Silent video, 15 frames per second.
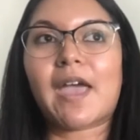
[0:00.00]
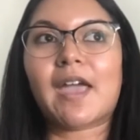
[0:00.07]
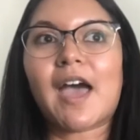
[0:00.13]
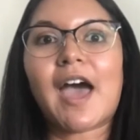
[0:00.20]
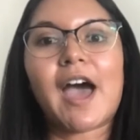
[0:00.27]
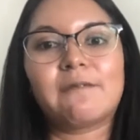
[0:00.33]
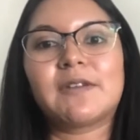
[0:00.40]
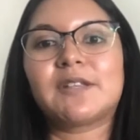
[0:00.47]
But
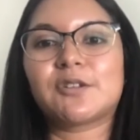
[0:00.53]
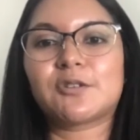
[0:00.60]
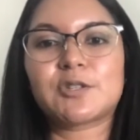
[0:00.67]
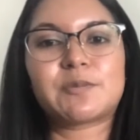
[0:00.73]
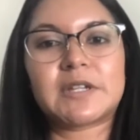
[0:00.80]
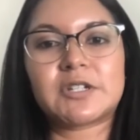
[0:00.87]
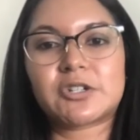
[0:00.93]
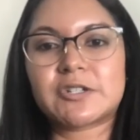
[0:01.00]
having
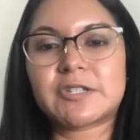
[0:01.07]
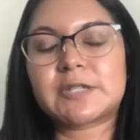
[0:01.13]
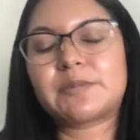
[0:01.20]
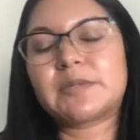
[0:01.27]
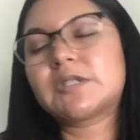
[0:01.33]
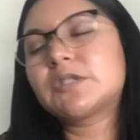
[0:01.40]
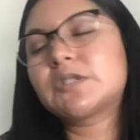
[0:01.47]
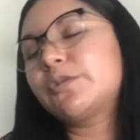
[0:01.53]
those mentors has
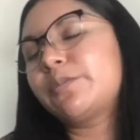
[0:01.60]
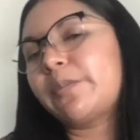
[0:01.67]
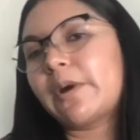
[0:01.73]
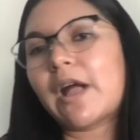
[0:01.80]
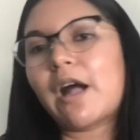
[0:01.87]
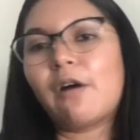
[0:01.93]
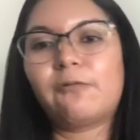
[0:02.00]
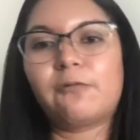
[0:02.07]
been
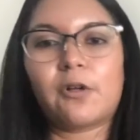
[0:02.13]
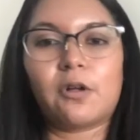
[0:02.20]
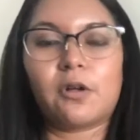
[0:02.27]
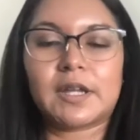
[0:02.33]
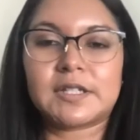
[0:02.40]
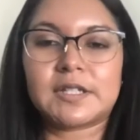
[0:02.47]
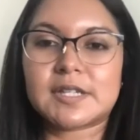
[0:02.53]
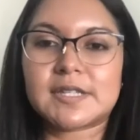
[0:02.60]
super
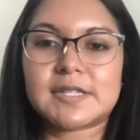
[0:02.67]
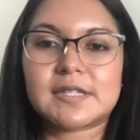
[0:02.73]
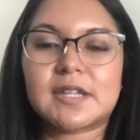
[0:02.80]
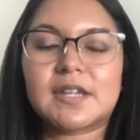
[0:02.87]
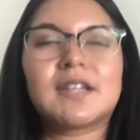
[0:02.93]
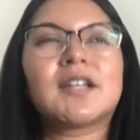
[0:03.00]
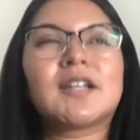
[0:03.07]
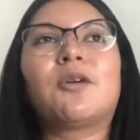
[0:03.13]
helpful, and just
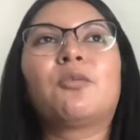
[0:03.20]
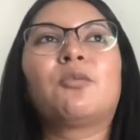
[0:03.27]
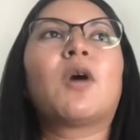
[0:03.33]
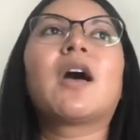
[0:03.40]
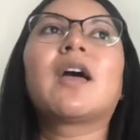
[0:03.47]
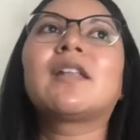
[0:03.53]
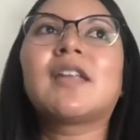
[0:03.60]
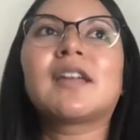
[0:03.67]

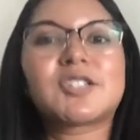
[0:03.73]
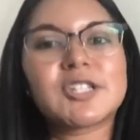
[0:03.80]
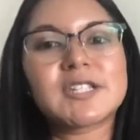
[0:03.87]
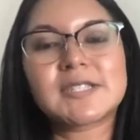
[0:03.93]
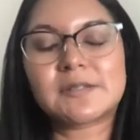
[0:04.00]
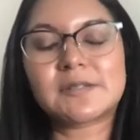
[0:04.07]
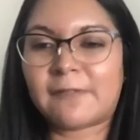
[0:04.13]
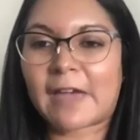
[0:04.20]

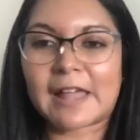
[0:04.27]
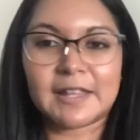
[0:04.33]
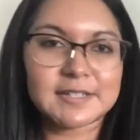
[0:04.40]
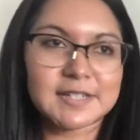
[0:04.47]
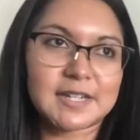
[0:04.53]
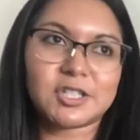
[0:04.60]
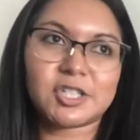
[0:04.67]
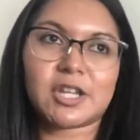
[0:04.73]
just
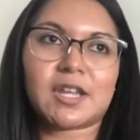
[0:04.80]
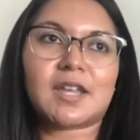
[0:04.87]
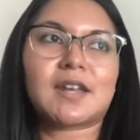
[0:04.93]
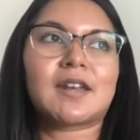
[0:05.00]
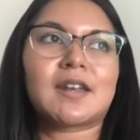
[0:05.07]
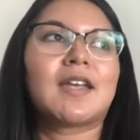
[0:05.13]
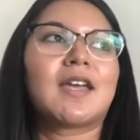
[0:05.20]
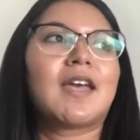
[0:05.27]

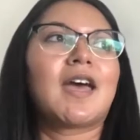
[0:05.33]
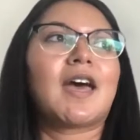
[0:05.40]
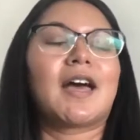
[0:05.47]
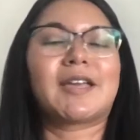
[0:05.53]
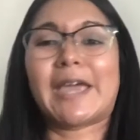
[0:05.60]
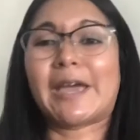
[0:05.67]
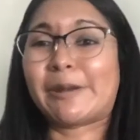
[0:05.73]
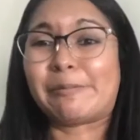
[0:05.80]
validation,
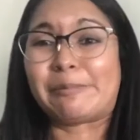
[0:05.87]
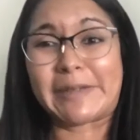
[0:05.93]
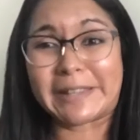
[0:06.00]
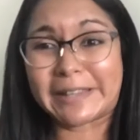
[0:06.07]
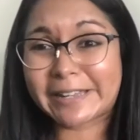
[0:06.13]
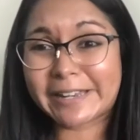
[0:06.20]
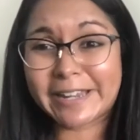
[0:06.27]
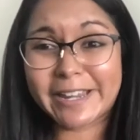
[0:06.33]

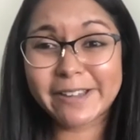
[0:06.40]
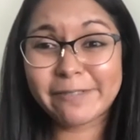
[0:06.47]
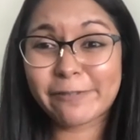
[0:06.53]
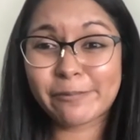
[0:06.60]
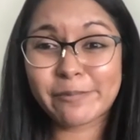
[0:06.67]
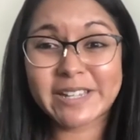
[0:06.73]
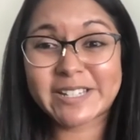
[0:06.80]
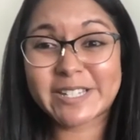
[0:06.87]
accountability
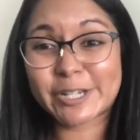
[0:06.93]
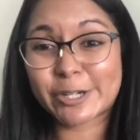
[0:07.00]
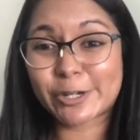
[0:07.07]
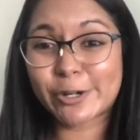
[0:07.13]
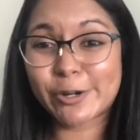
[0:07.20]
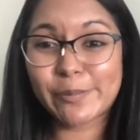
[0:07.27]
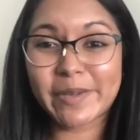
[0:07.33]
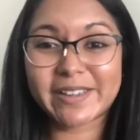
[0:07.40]
for me
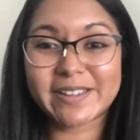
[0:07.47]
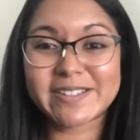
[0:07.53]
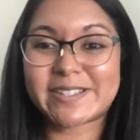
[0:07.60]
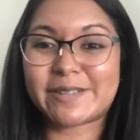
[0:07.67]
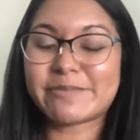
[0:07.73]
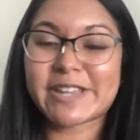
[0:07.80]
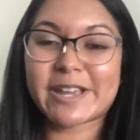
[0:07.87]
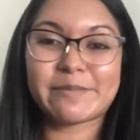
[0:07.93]
too, because
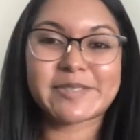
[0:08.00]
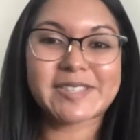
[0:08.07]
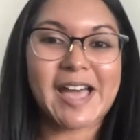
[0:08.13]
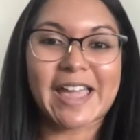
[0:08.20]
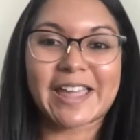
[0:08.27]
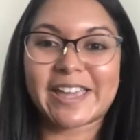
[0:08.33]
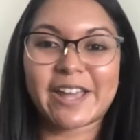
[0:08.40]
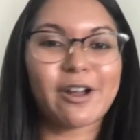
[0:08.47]
sometimes
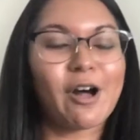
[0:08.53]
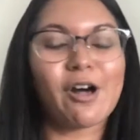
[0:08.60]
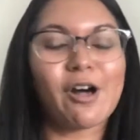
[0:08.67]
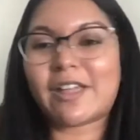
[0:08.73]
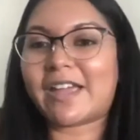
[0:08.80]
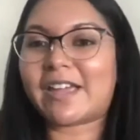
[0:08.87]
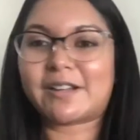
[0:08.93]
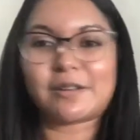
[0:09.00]
I get
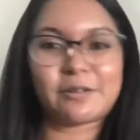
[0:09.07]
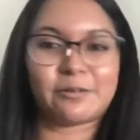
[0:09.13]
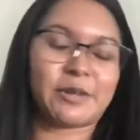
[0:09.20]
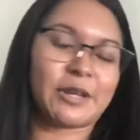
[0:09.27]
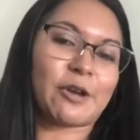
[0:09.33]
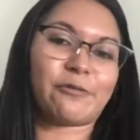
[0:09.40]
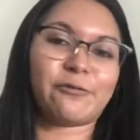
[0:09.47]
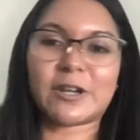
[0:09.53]
all like,
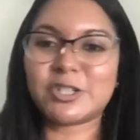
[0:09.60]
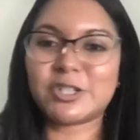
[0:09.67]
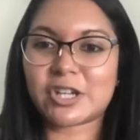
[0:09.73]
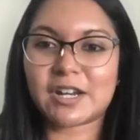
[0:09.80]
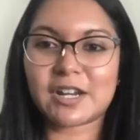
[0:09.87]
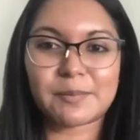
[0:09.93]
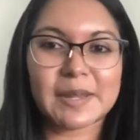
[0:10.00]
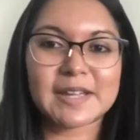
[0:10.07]

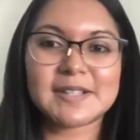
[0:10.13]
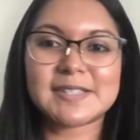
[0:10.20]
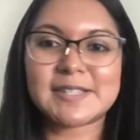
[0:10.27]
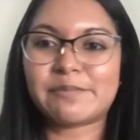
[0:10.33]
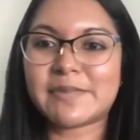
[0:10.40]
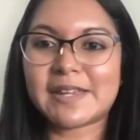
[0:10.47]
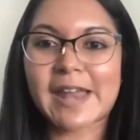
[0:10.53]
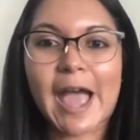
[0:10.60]
frustrated because
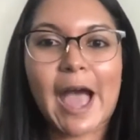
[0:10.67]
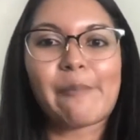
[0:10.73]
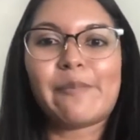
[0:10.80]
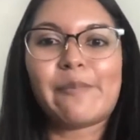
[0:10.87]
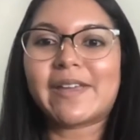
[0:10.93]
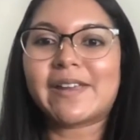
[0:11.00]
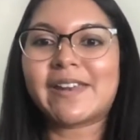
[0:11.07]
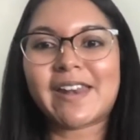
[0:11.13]
something
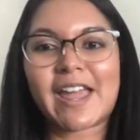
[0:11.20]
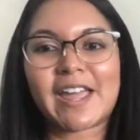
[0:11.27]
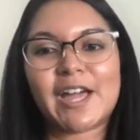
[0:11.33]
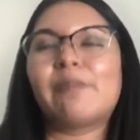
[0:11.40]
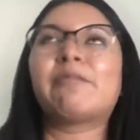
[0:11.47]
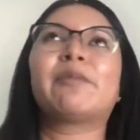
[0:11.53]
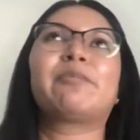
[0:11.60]
happened and I